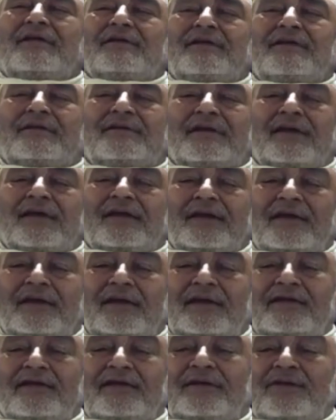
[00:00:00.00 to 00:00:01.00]
necessary,
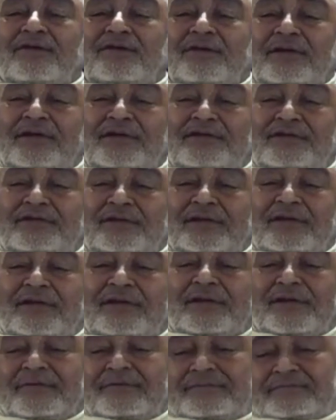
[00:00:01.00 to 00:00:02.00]
is your
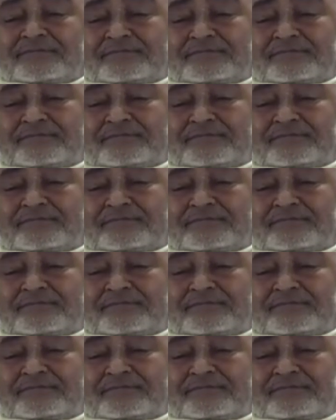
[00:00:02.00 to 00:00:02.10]
Ishtadev.